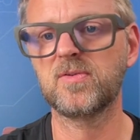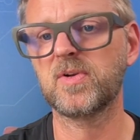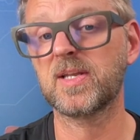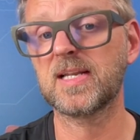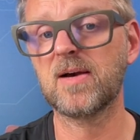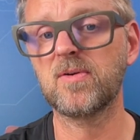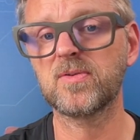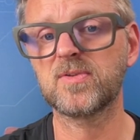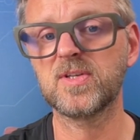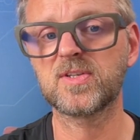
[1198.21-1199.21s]
So you can
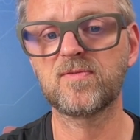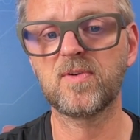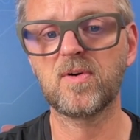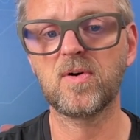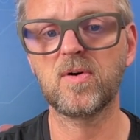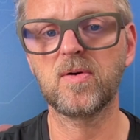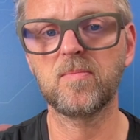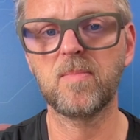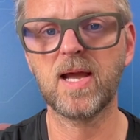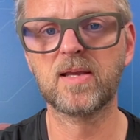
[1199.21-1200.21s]
download this for
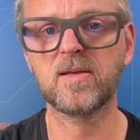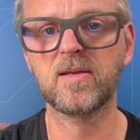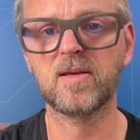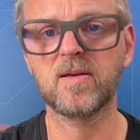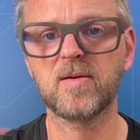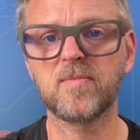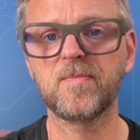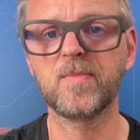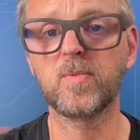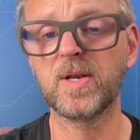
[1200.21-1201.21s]
Mac,
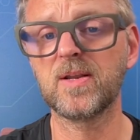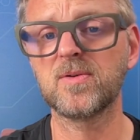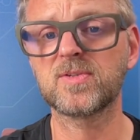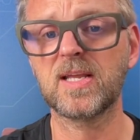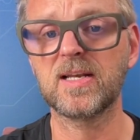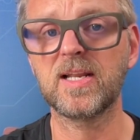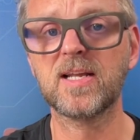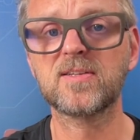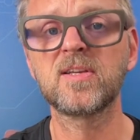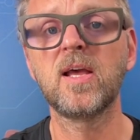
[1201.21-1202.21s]
um, Windows and
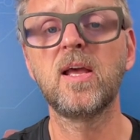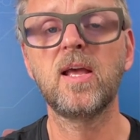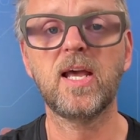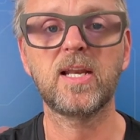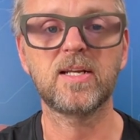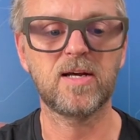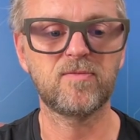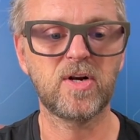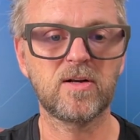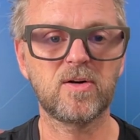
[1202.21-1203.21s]
Linux and uh,
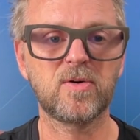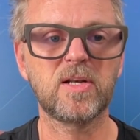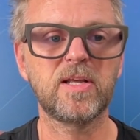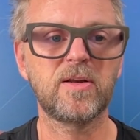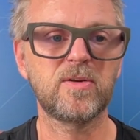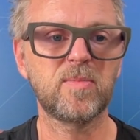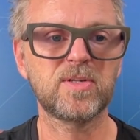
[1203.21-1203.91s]
run it locally on your